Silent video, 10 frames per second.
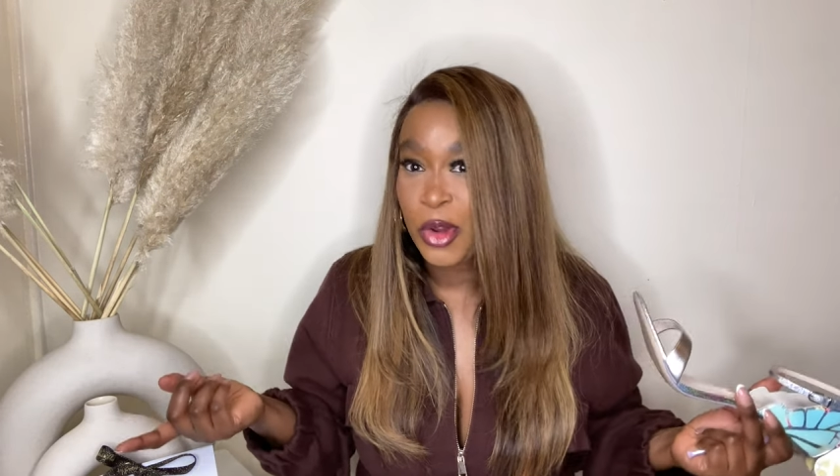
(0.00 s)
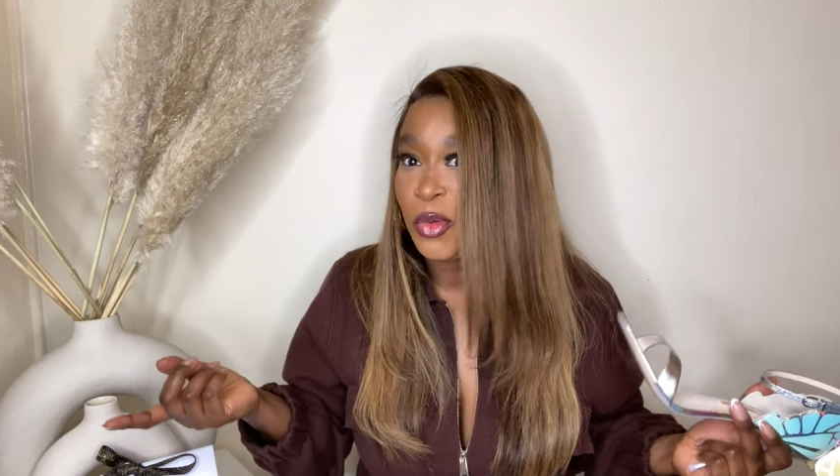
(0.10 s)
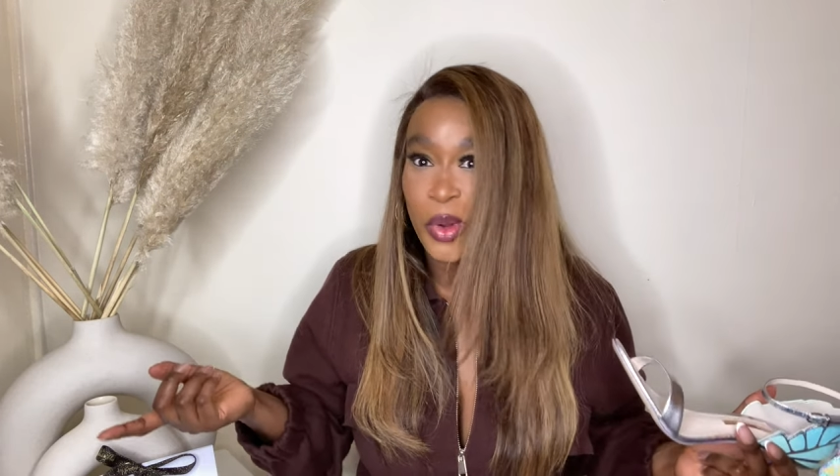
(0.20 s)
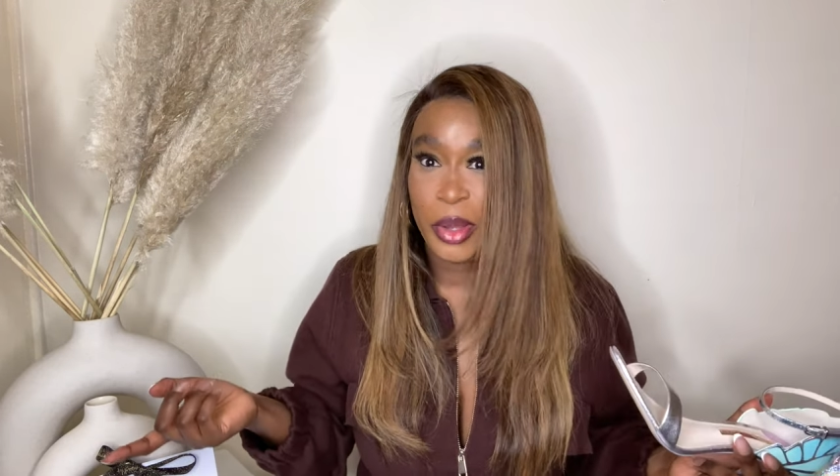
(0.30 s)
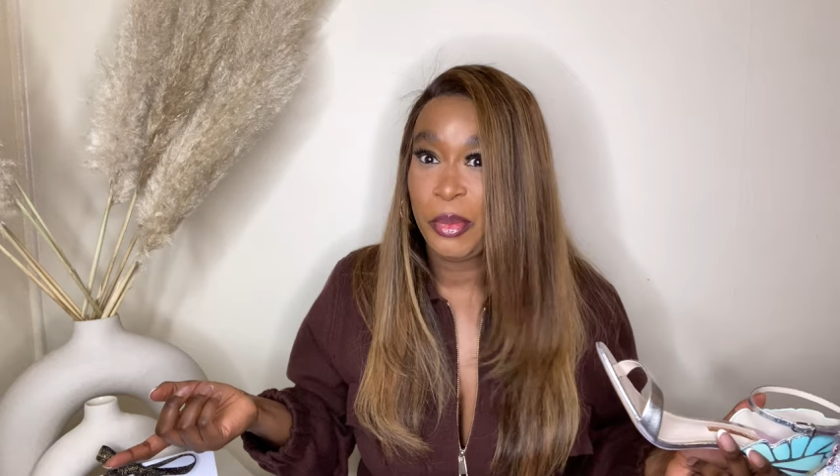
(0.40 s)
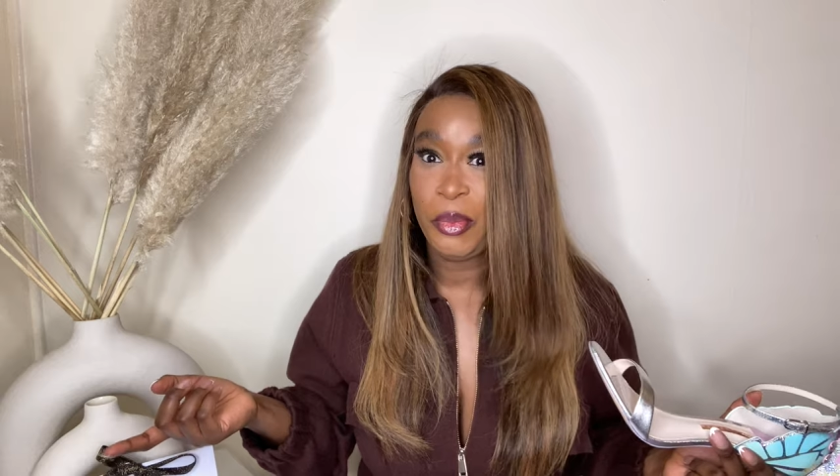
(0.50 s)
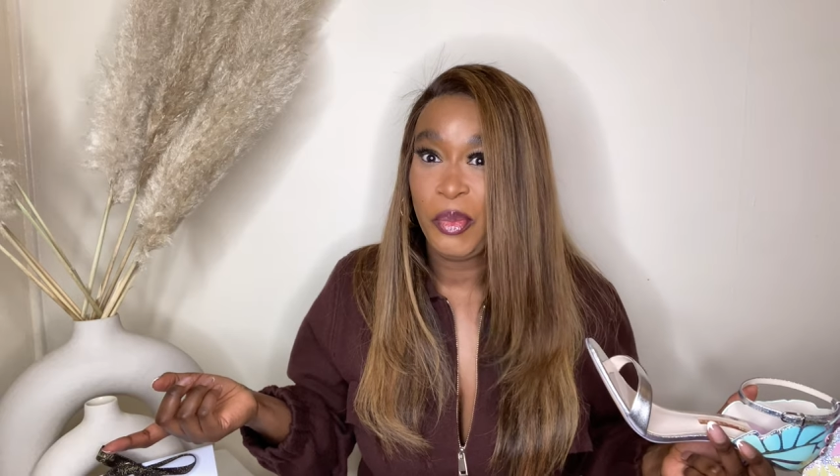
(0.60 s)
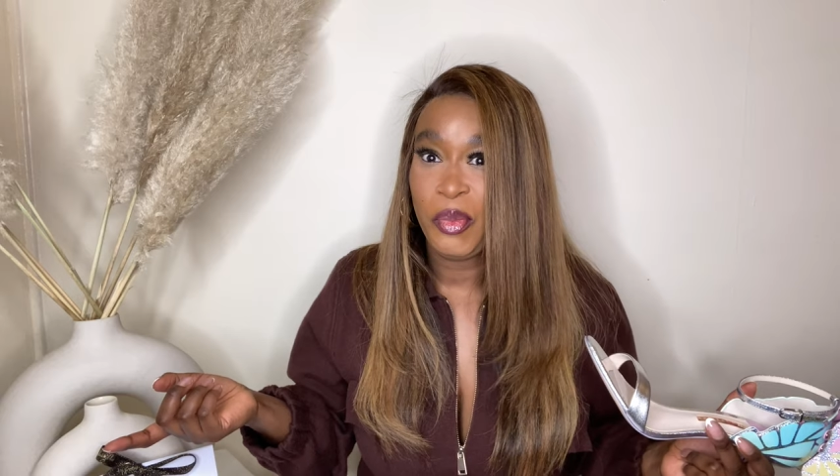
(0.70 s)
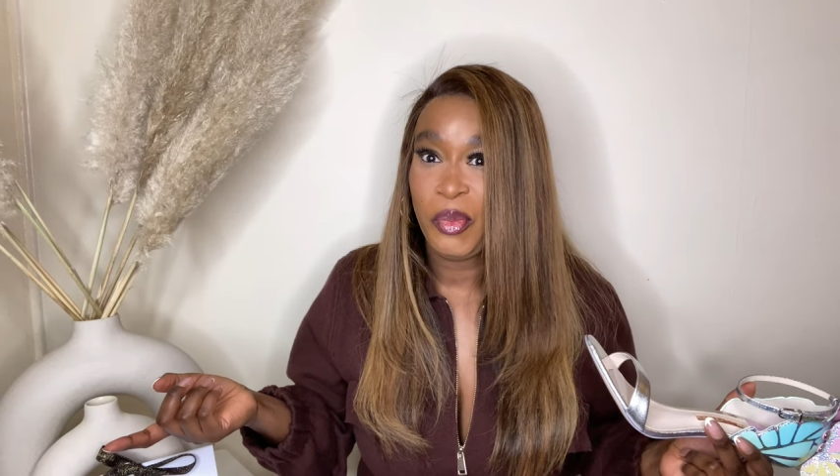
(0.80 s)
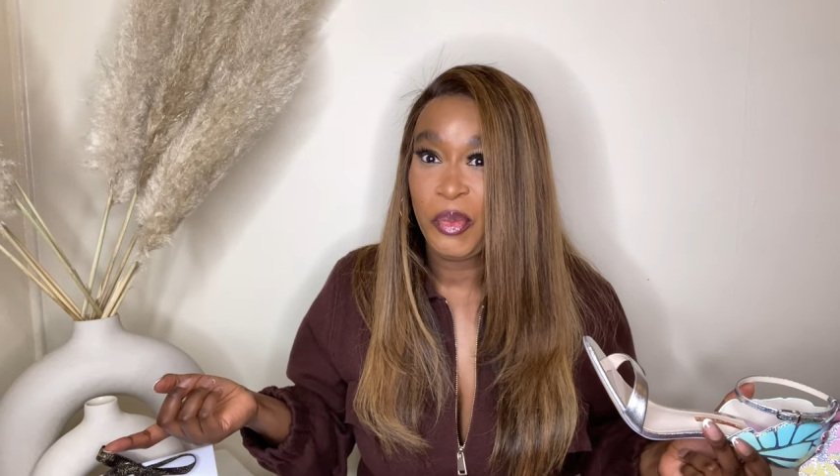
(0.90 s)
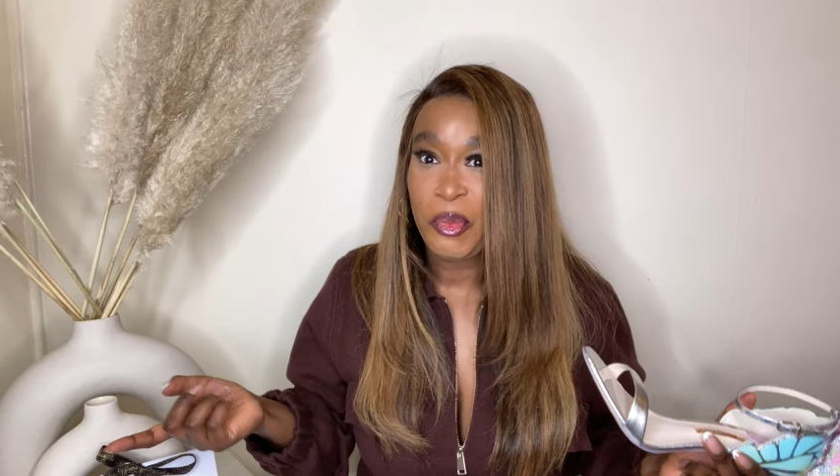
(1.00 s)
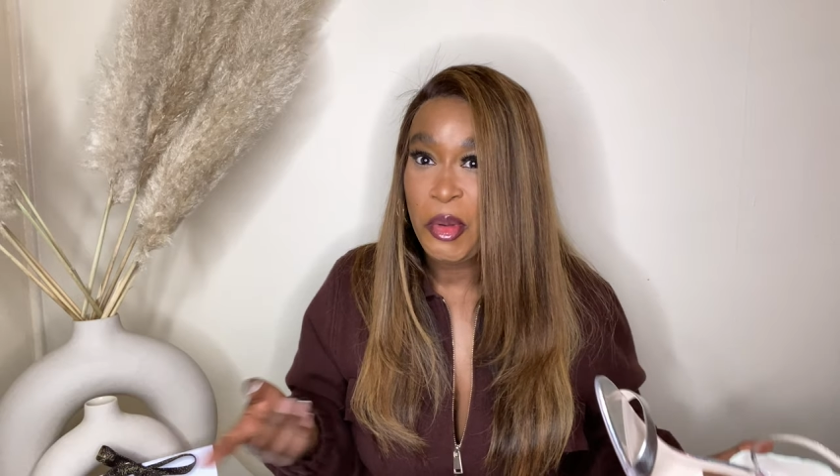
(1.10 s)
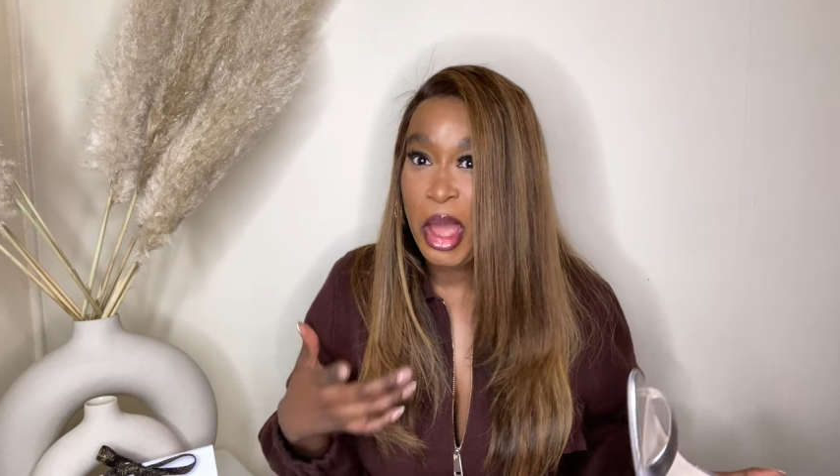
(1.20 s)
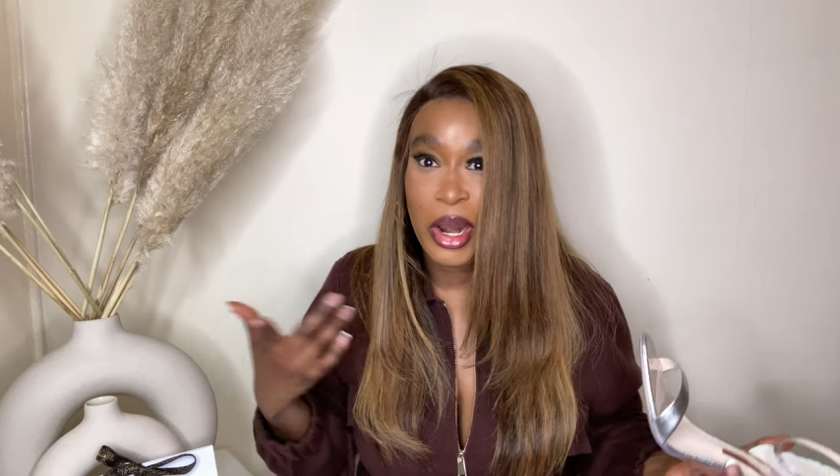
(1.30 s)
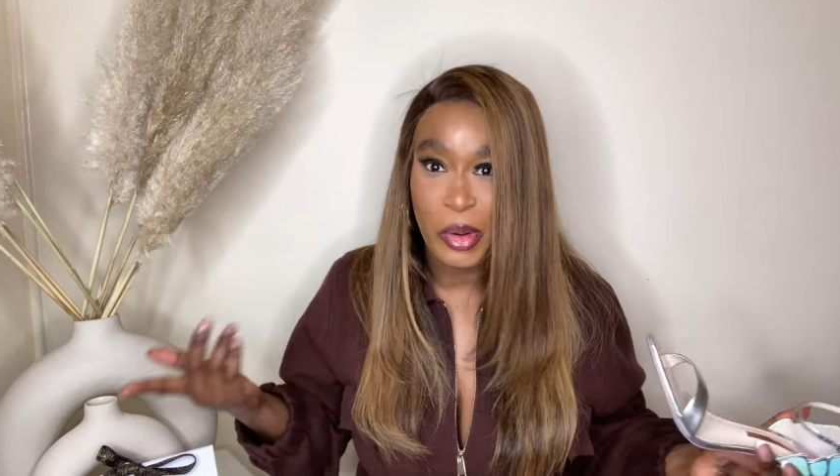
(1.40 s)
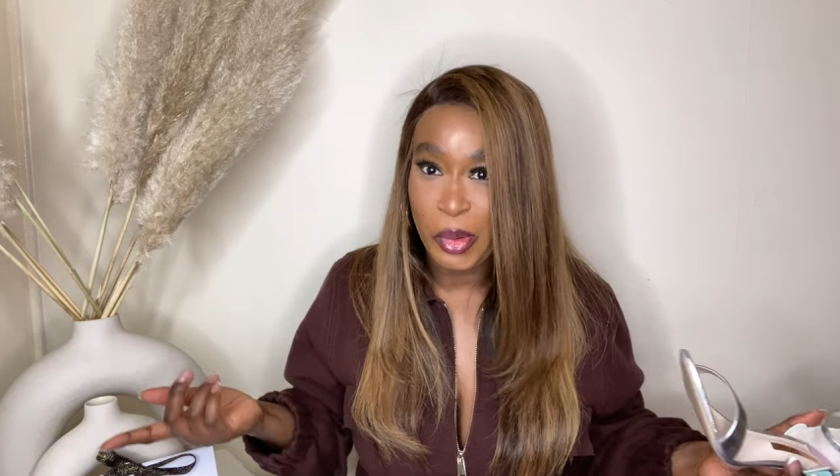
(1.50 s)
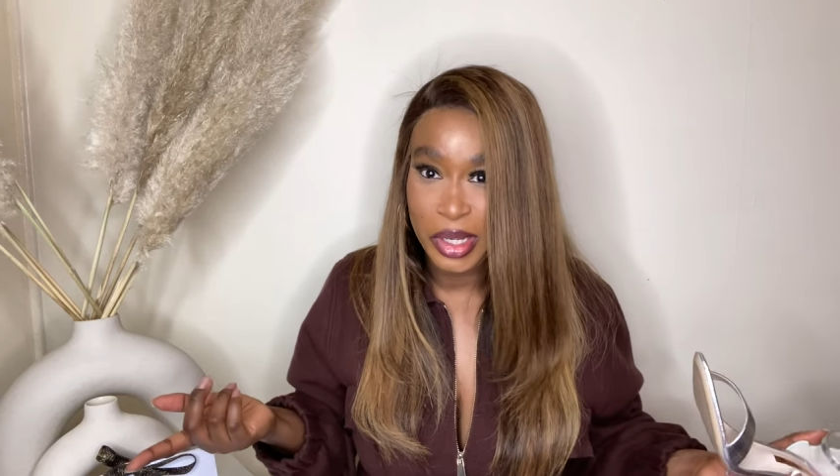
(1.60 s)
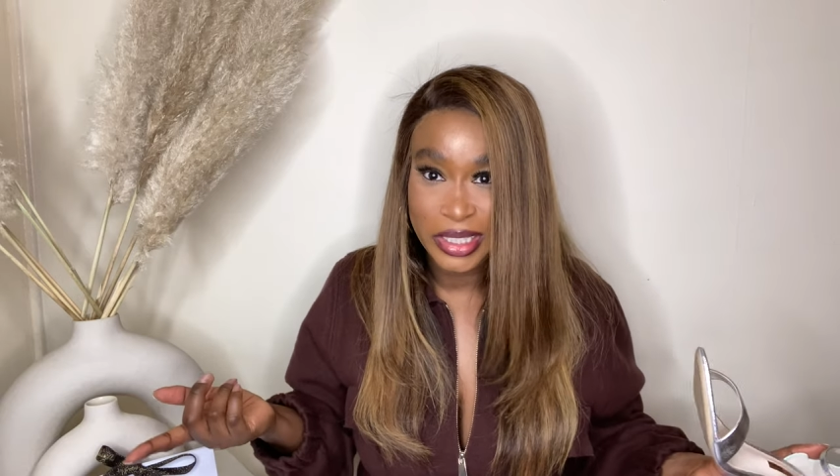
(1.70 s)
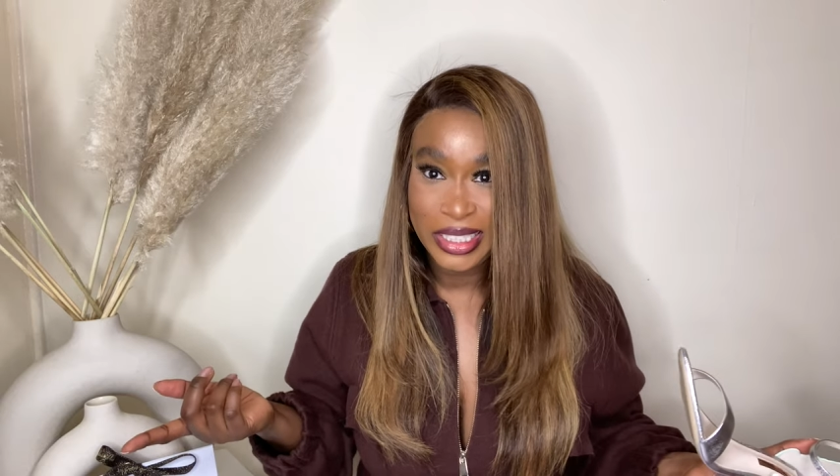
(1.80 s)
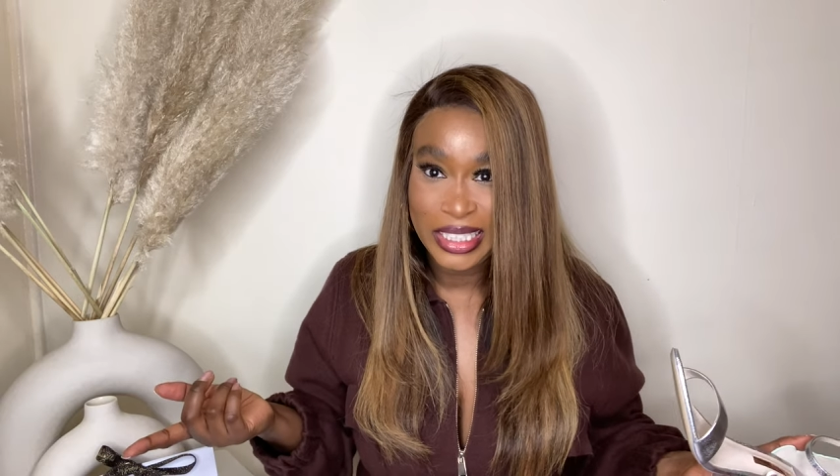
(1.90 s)
a whim and I
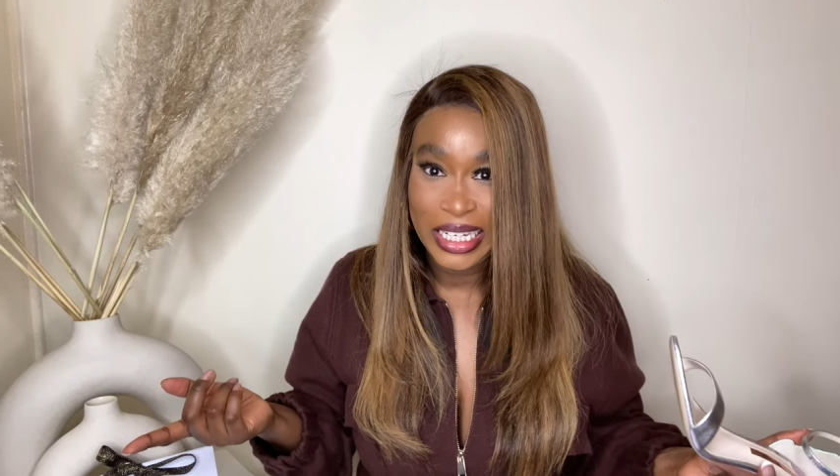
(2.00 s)
won.